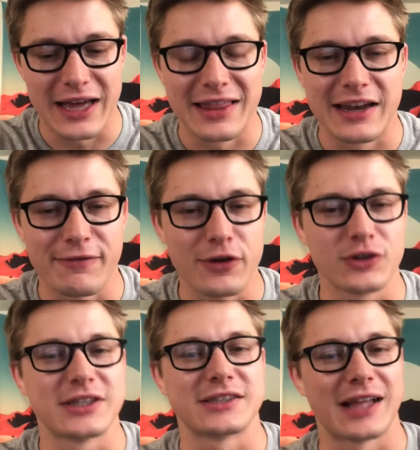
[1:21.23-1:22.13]
and then he
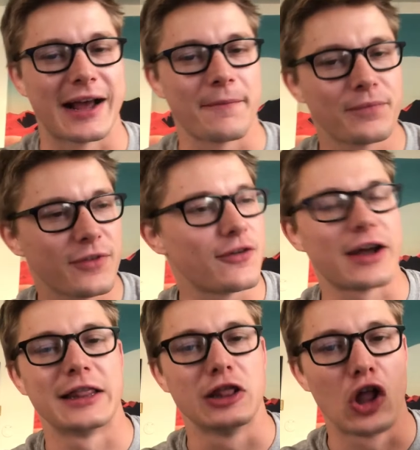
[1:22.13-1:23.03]
feels this, like,
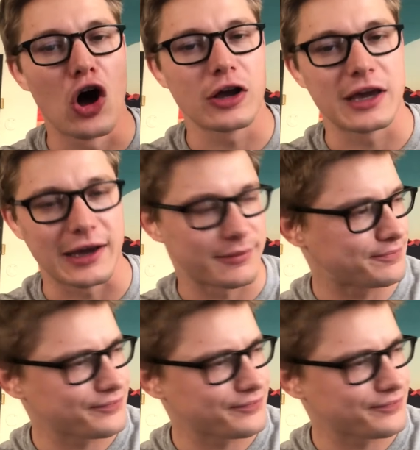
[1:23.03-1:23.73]
fucking longing